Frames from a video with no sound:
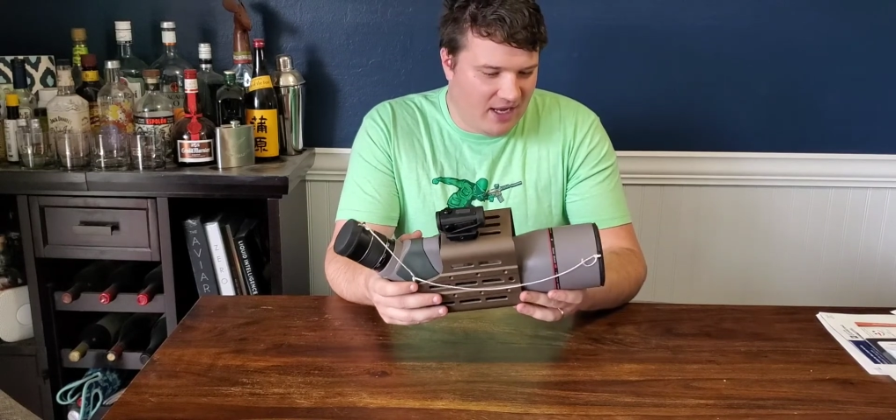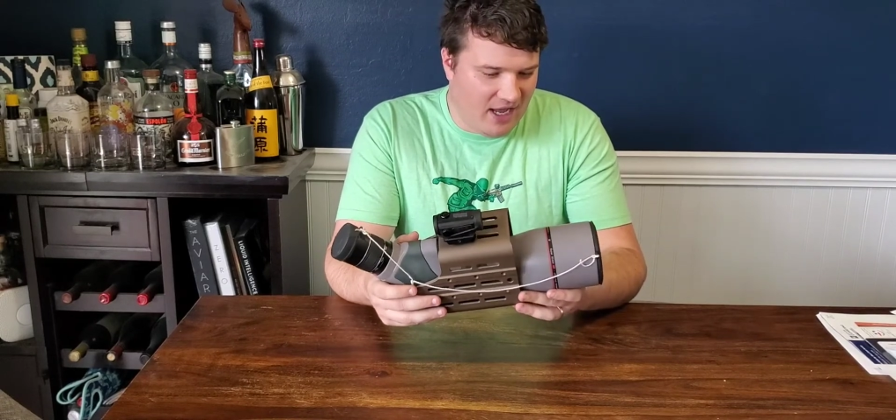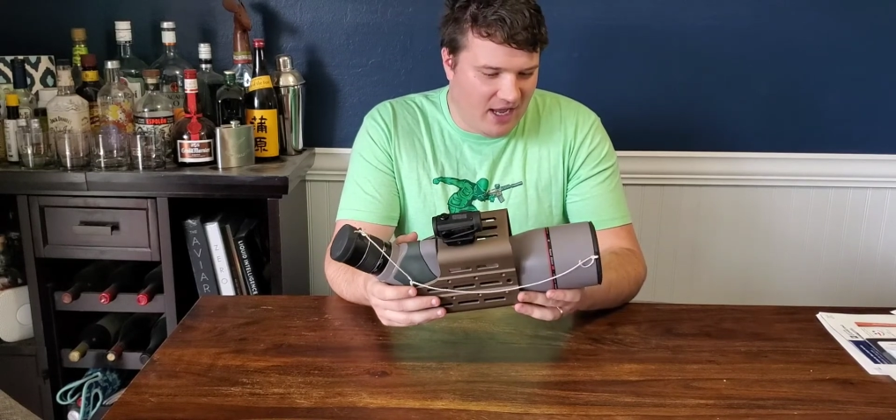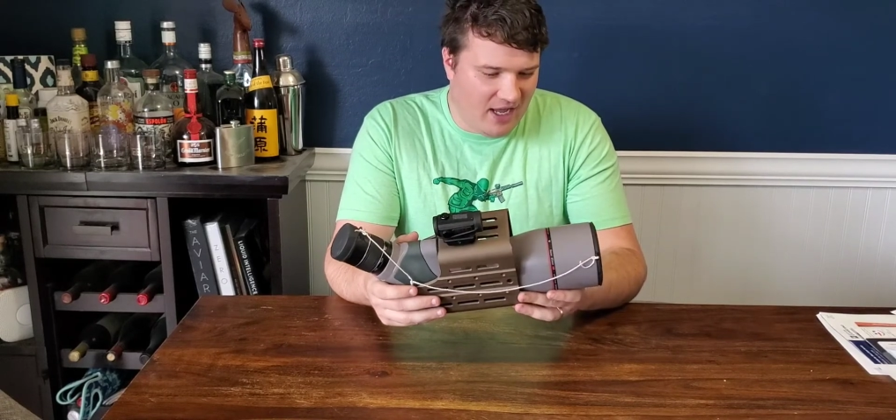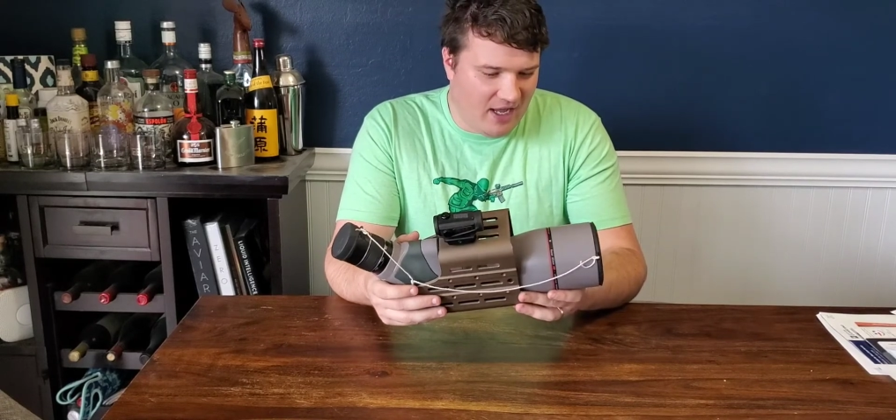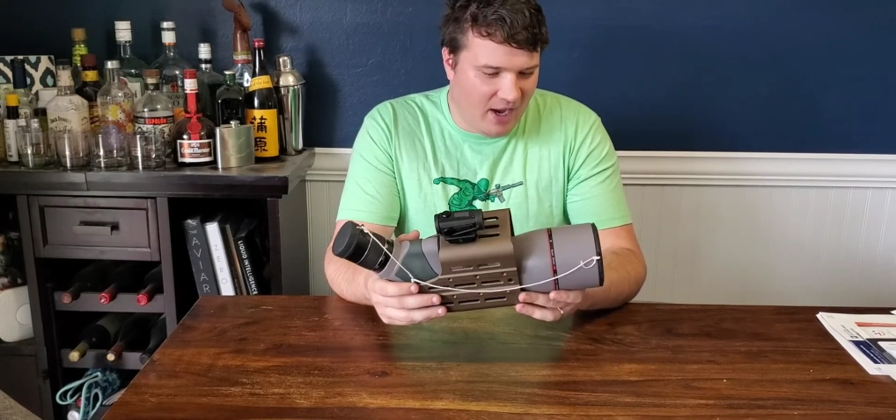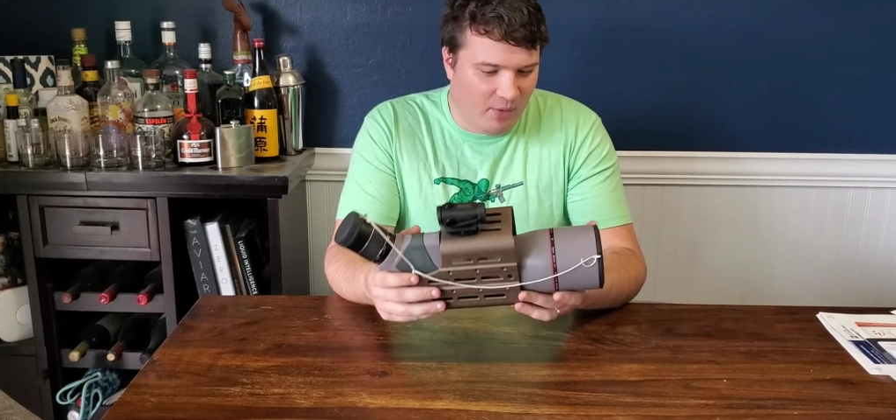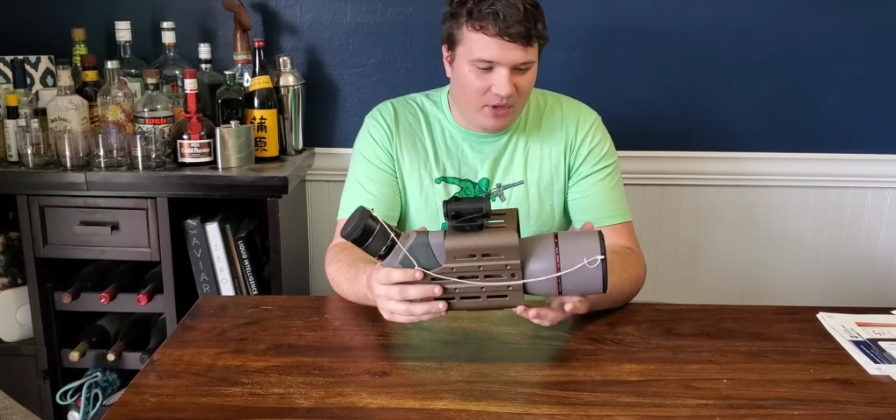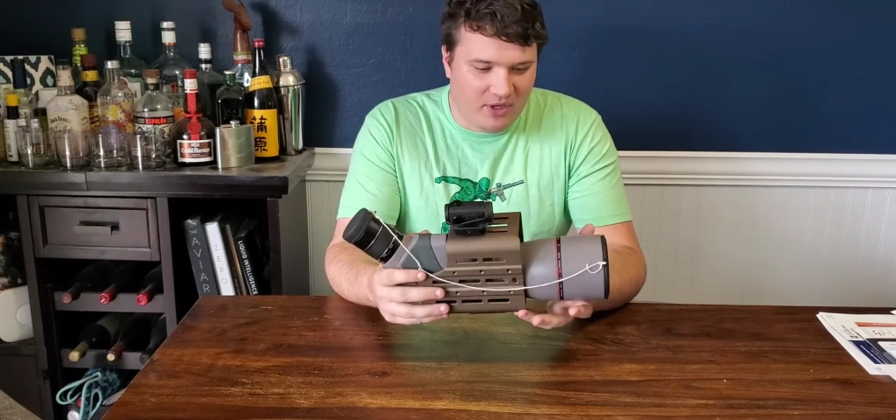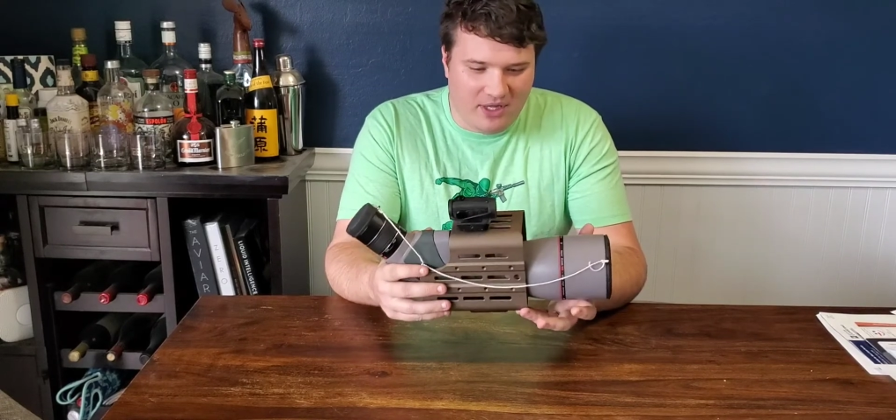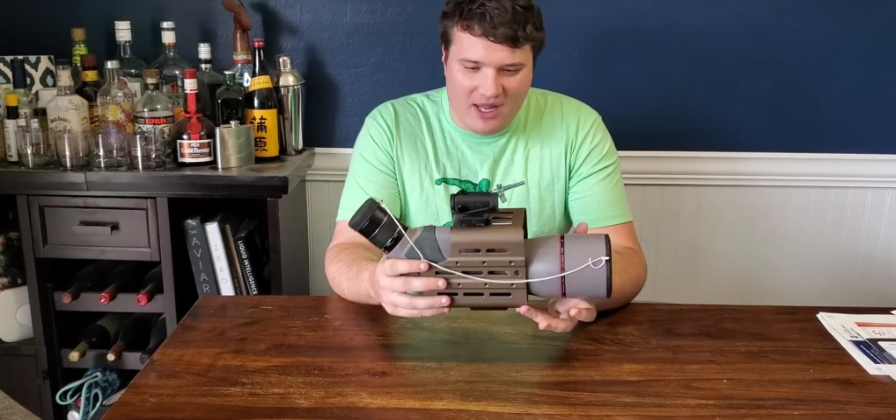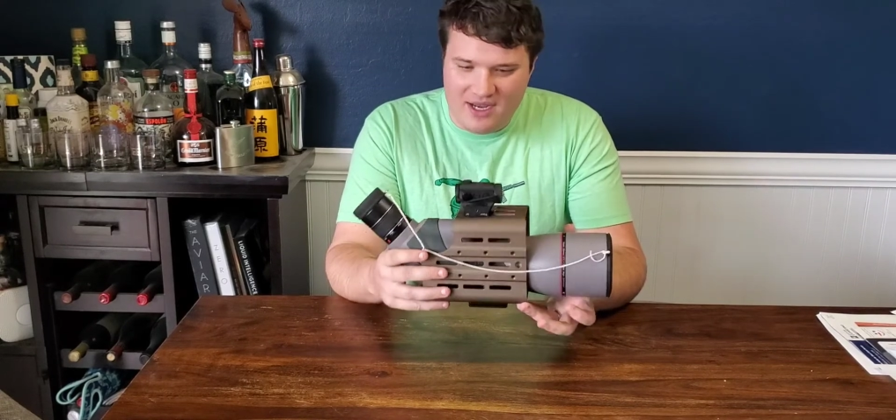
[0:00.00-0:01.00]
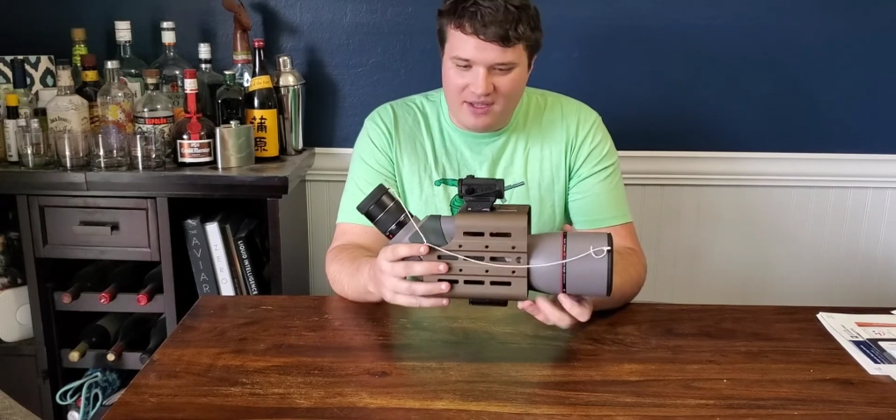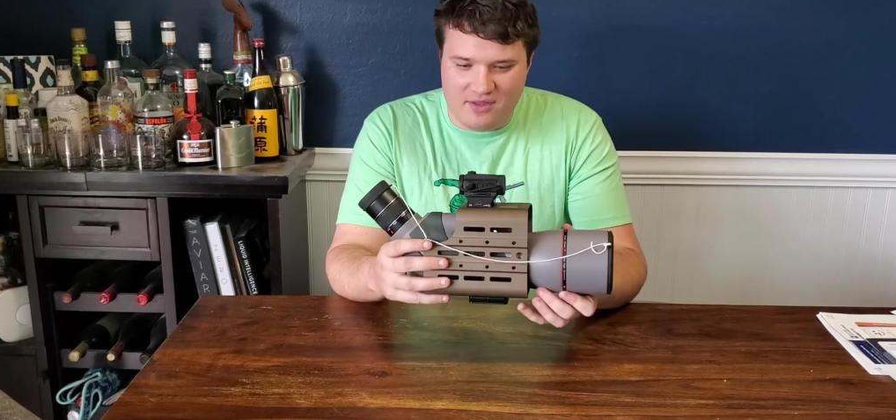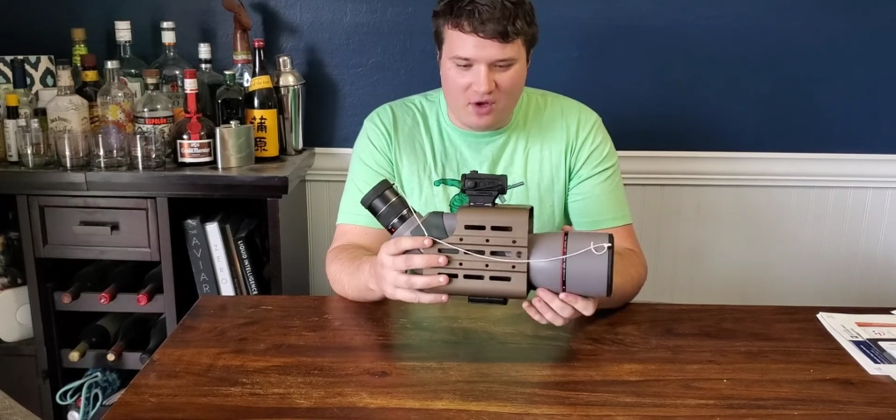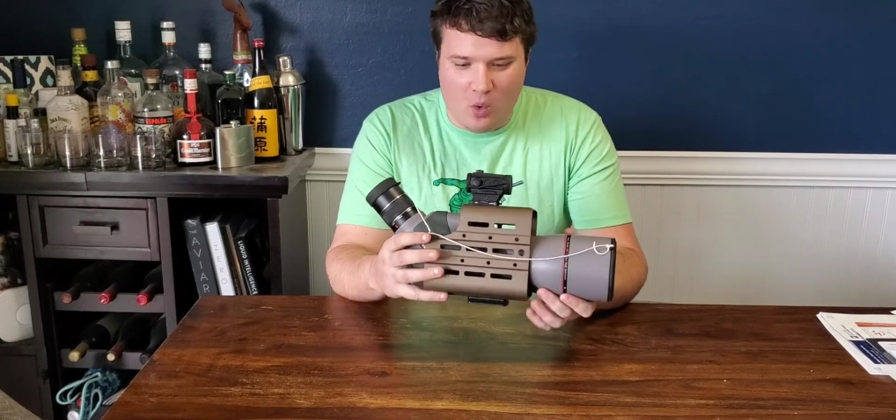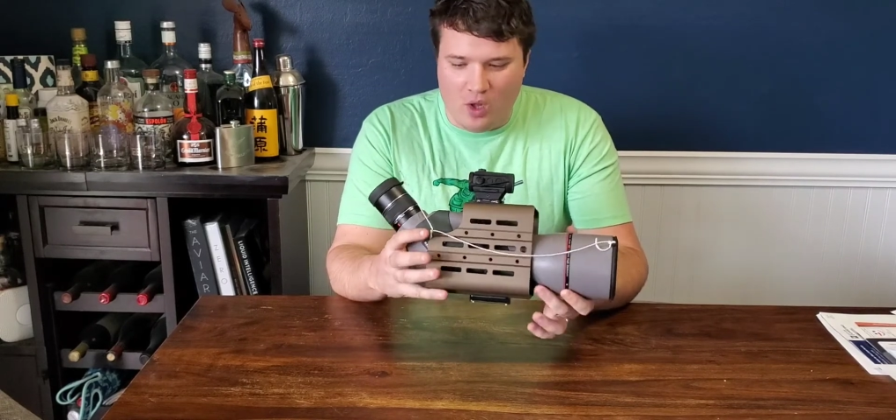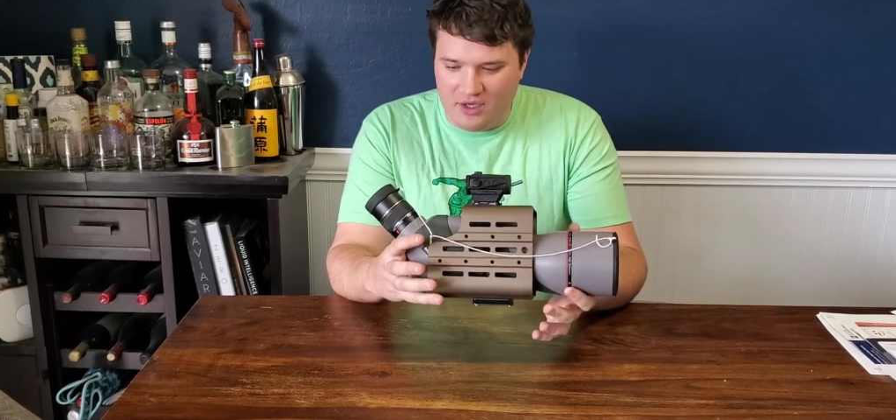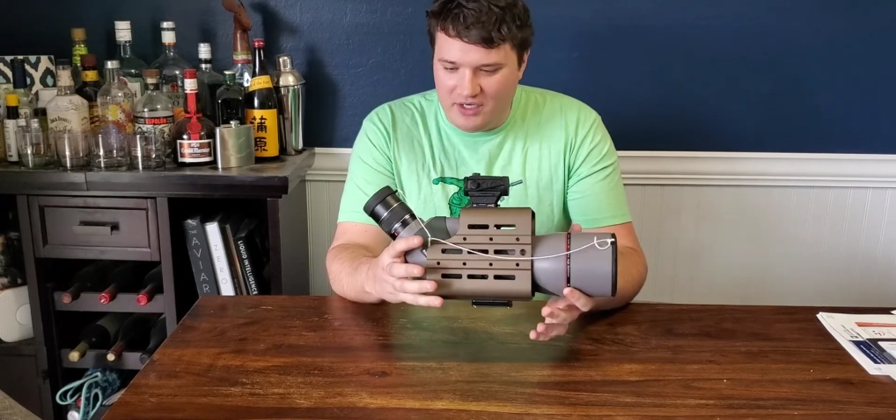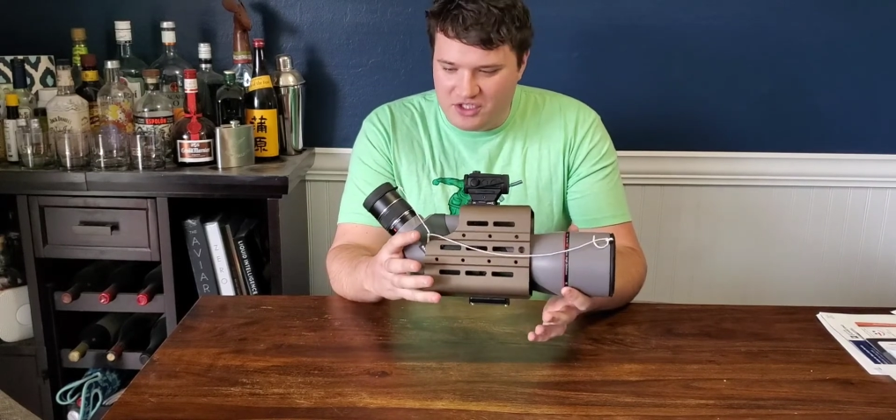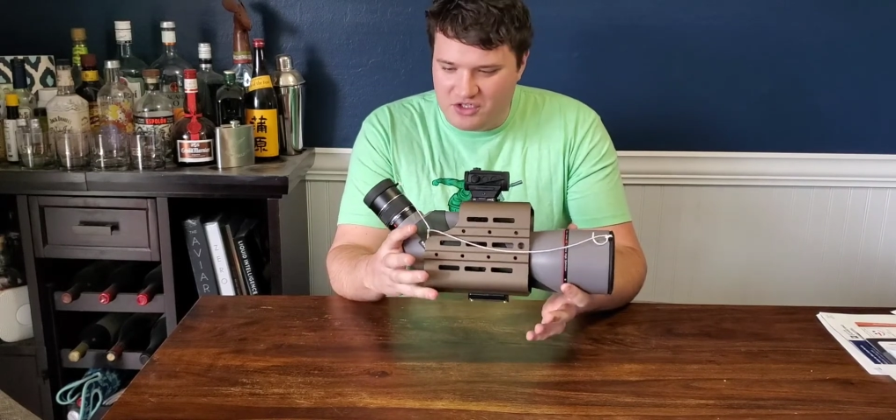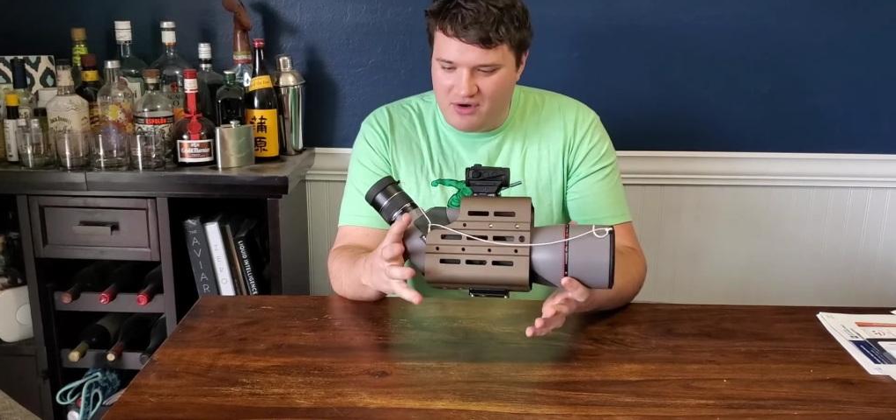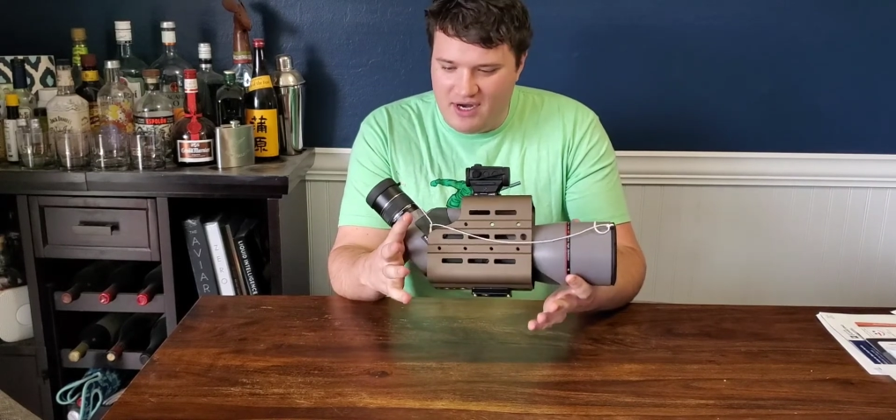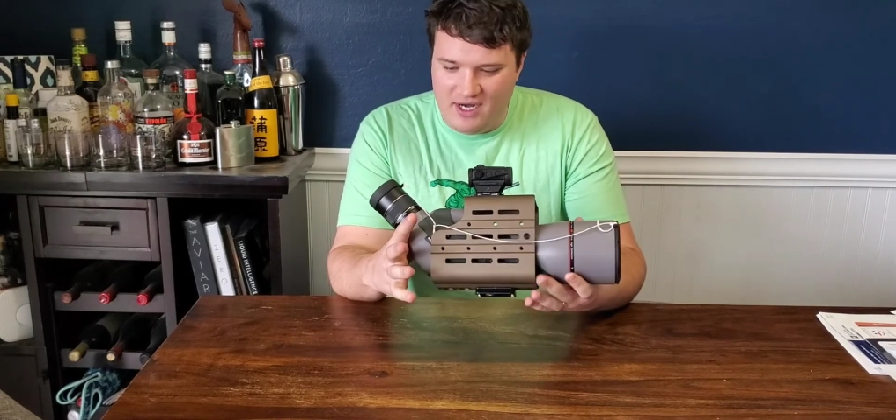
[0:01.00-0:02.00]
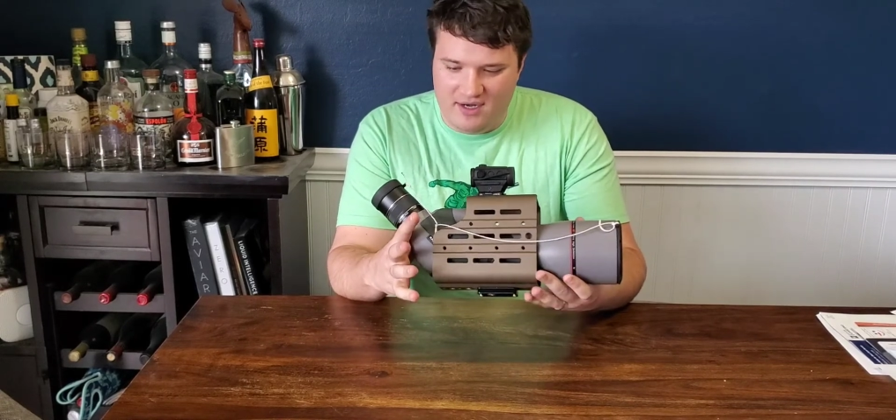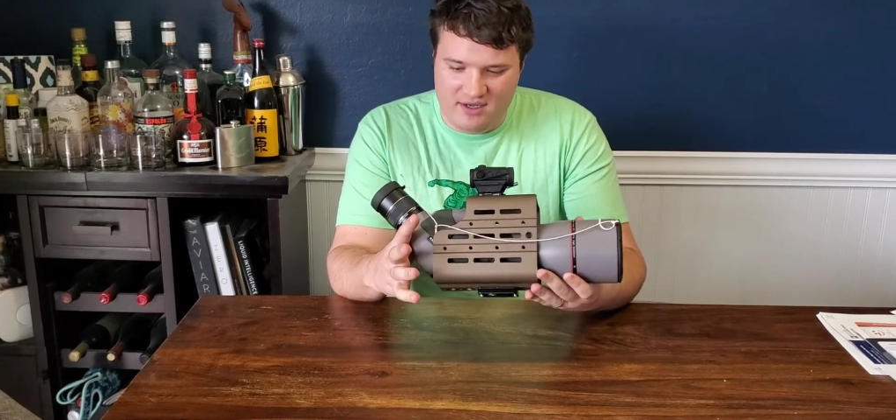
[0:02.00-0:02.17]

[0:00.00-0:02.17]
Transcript: I really like it. The quality is great.